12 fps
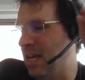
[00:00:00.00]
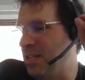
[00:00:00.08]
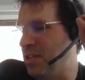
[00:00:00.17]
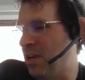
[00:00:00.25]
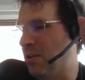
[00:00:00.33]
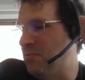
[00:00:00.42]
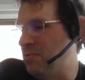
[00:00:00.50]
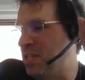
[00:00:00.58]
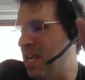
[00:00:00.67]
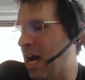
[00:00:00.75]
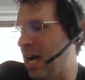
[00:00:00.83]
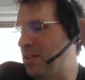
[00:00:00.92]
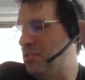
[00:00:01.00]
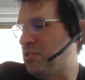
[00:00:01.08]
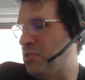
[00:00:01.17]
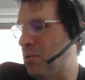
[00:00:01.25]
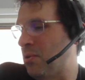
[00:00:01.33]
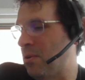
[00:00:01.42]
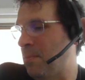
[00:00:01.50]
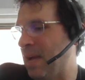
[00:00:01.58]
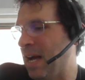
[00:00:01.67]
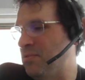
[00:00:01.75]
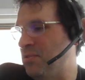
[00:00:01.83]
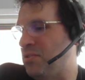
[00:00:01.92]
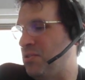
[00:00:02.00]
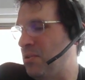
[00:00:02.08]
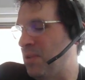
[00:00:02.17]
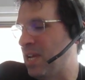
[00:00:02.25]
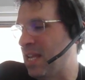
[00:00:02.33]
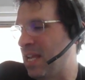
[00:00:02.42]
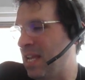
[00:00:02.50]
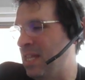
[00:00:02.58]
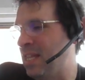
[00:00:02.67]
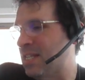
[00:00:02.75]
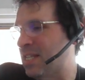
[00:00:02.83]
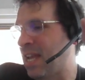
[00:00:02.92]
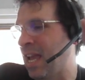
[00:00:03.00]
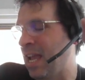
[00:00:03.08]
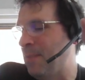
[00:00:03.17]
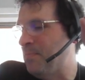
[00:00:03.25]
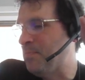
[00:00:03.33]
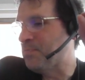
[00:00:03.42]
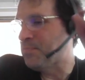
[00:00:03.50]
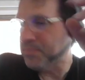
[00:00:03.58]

not sure about doing in this game